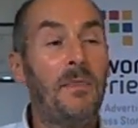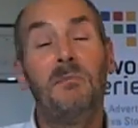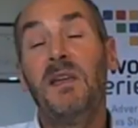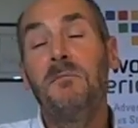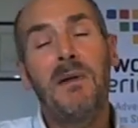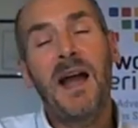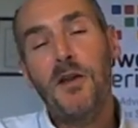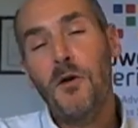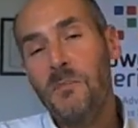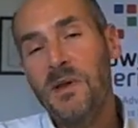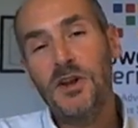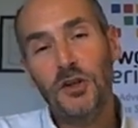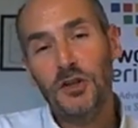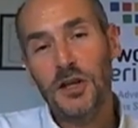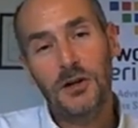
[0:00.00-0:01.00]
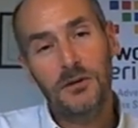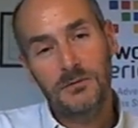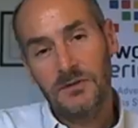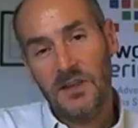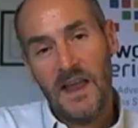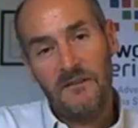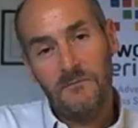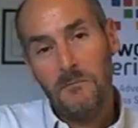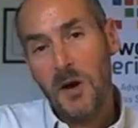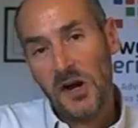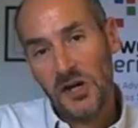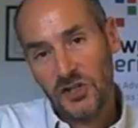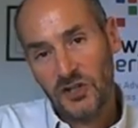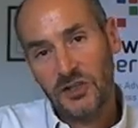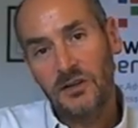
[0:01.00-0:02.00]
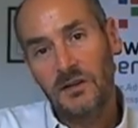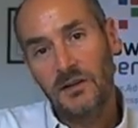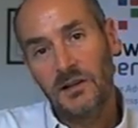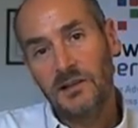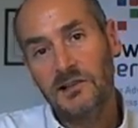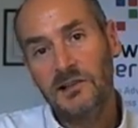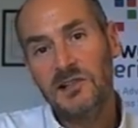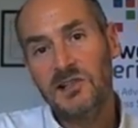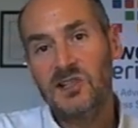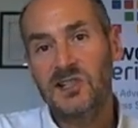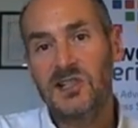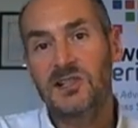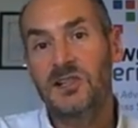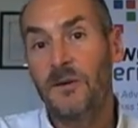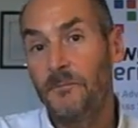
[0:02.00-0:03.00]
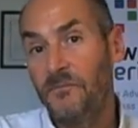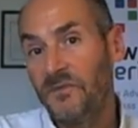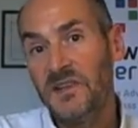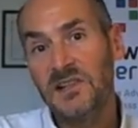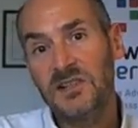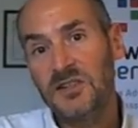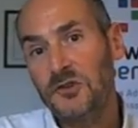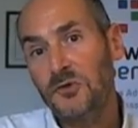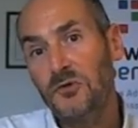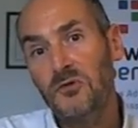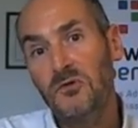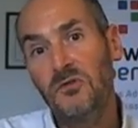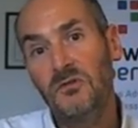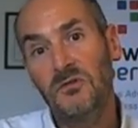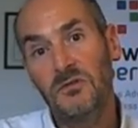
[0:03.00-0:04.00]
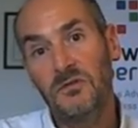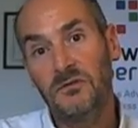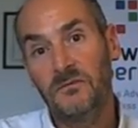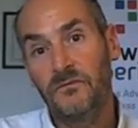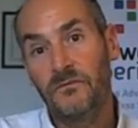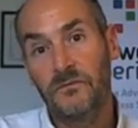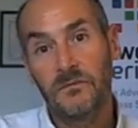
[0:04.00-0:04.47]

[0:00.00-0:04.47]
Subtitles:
In my opinion, they could have merged these two